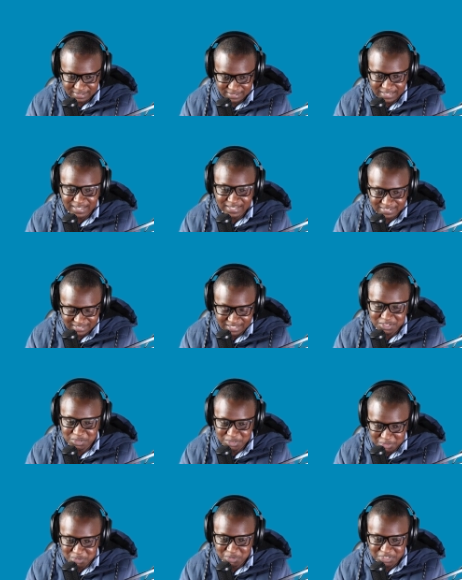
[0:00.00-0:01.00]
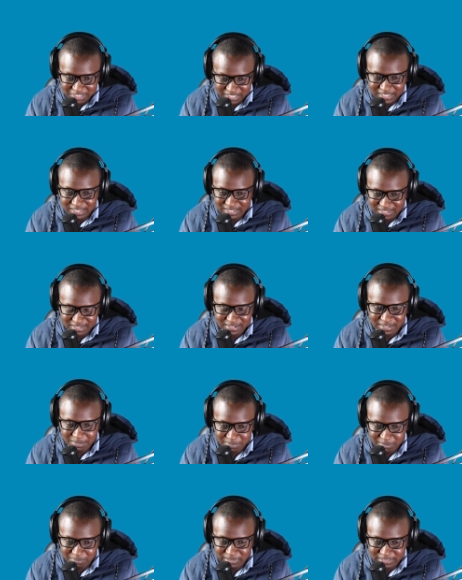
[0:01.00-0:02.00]
like I said, you need to check the
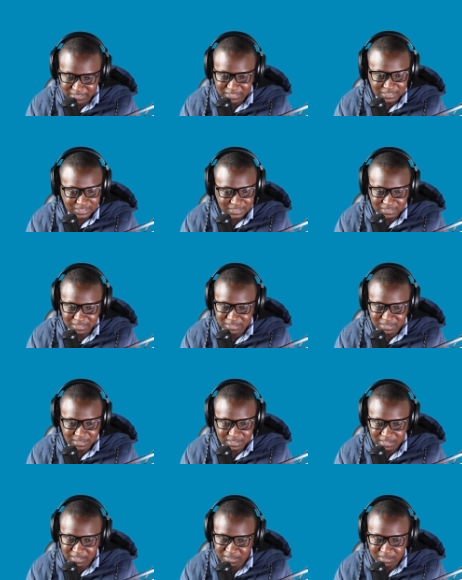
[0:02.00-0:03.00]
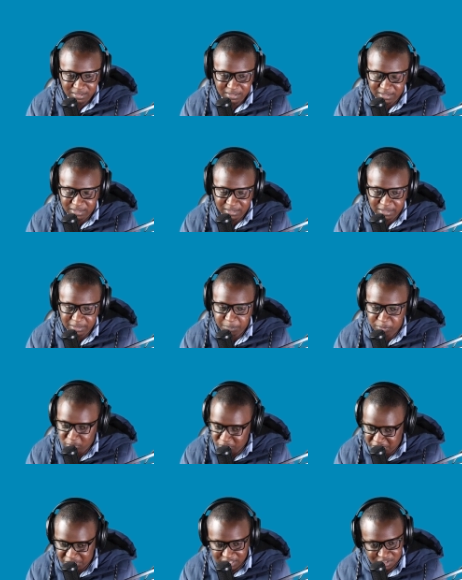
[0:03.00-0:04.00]
publications and the
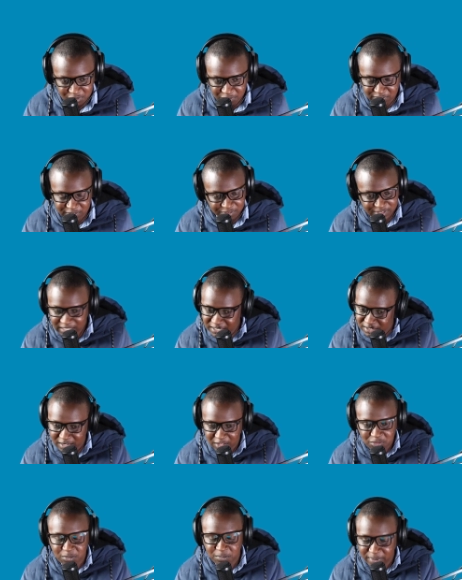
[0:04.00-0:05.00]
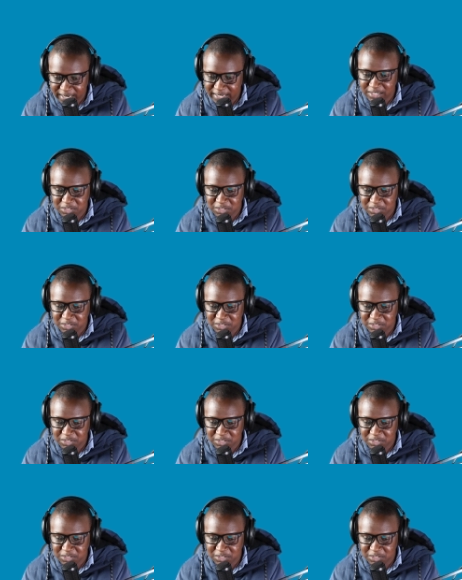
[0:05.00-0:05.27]
brochures of the vehicle that you're buying,